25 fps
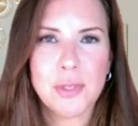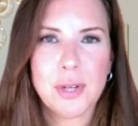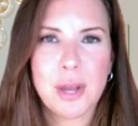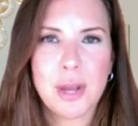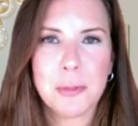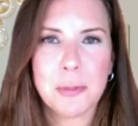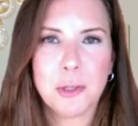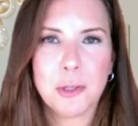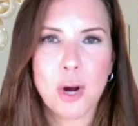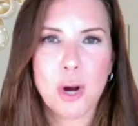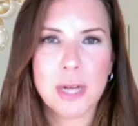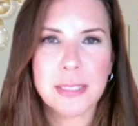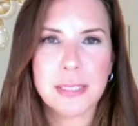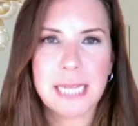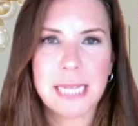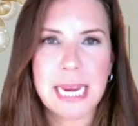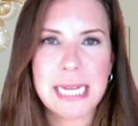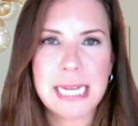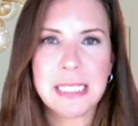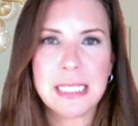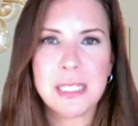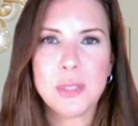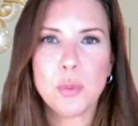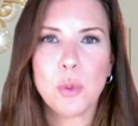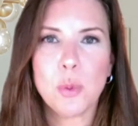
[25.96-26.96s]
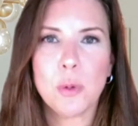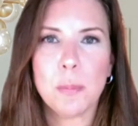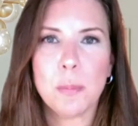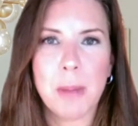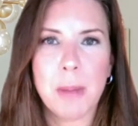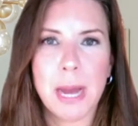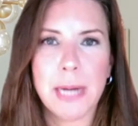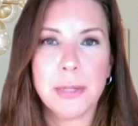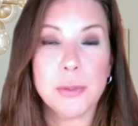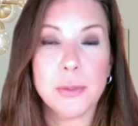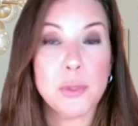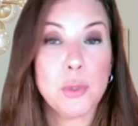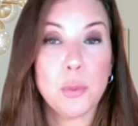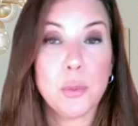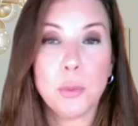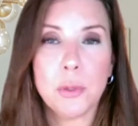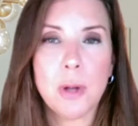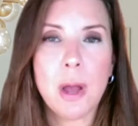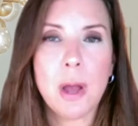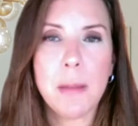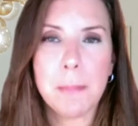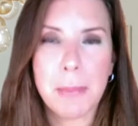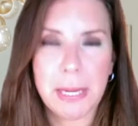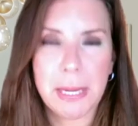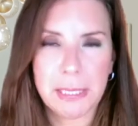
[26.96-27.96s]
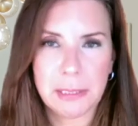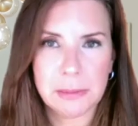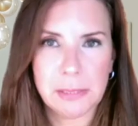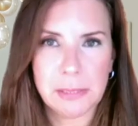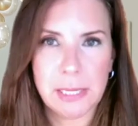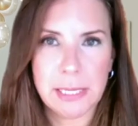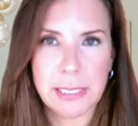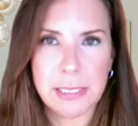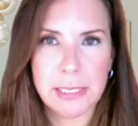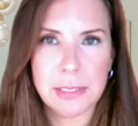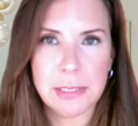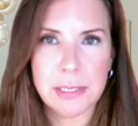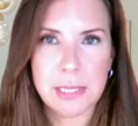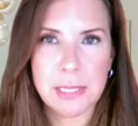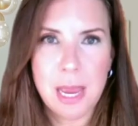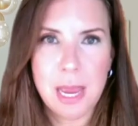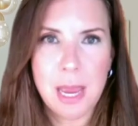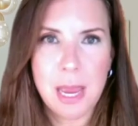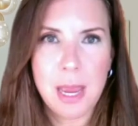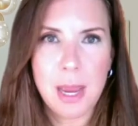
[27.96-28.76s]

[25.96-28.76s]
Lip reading: come across cases where buyers who were not my clients